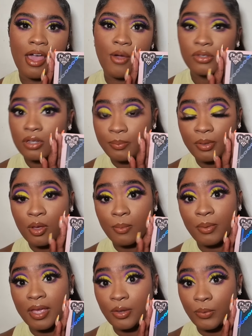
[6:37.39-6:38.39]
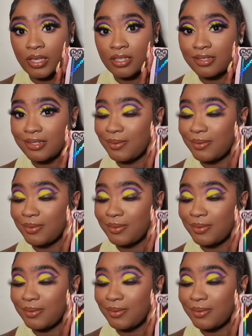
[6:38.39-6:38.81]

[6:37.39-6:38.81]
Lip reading: was gonna pick it up anyways,